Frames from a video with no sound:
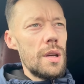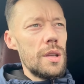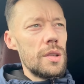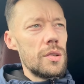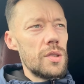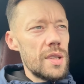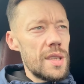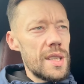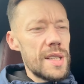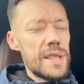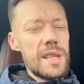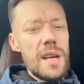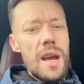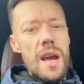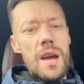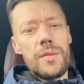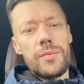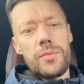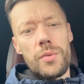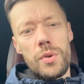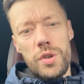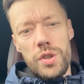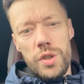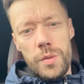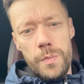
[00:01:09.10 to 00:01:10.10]
They
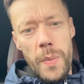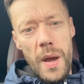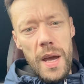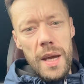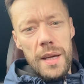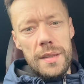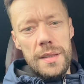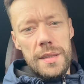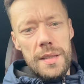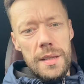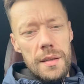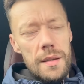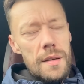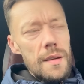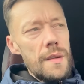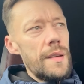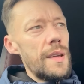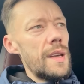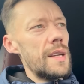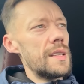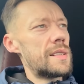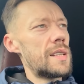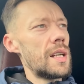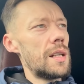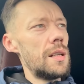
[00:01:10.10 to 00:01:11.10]
deserve respect.
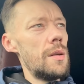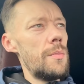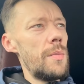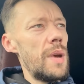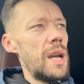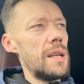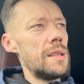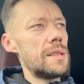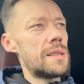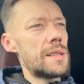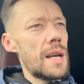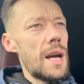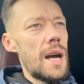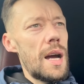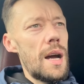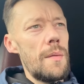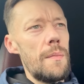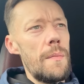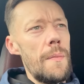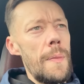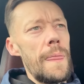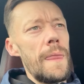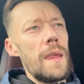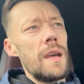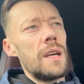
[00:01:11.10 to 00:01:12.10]
Until the
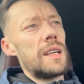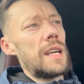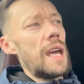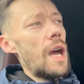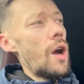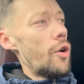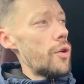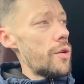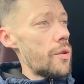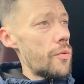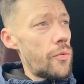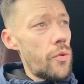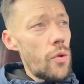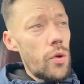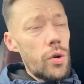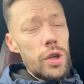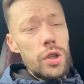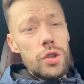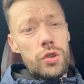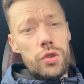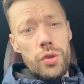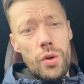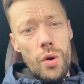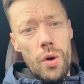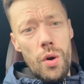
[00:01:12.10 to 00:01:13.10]
meantime, get on a
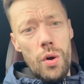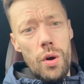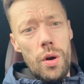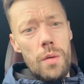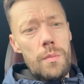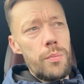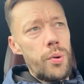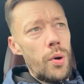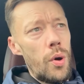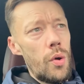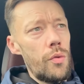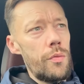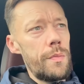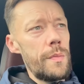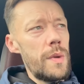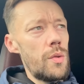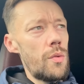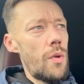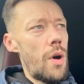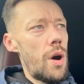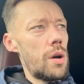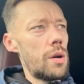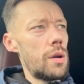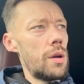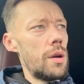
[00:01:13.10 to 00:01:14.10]
fucking show and prove me
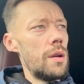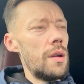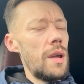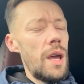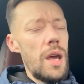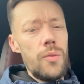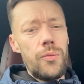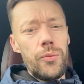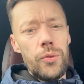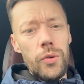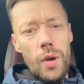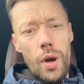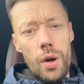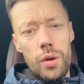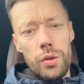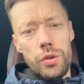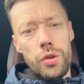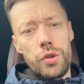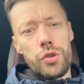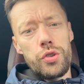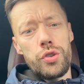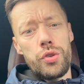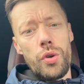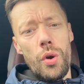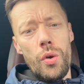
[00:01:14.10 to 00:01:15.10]
wrong. If not,
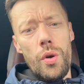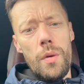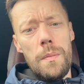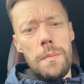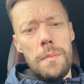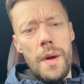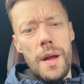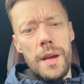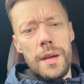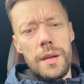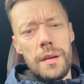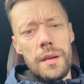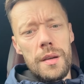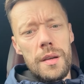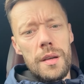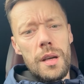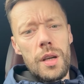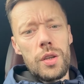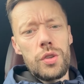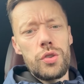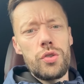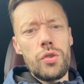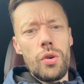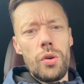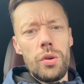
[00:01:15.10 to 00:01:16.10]
shut up, man,
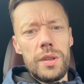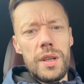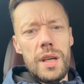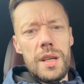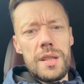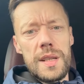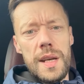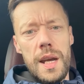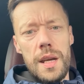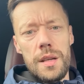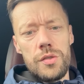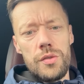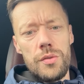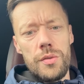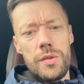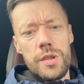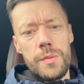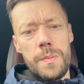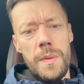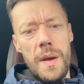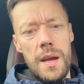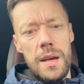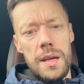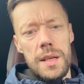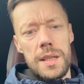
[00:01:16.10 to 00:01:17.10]
and show these kids
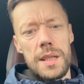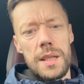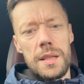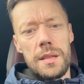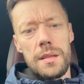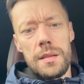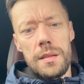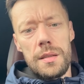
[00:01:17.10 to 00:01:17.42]
respect.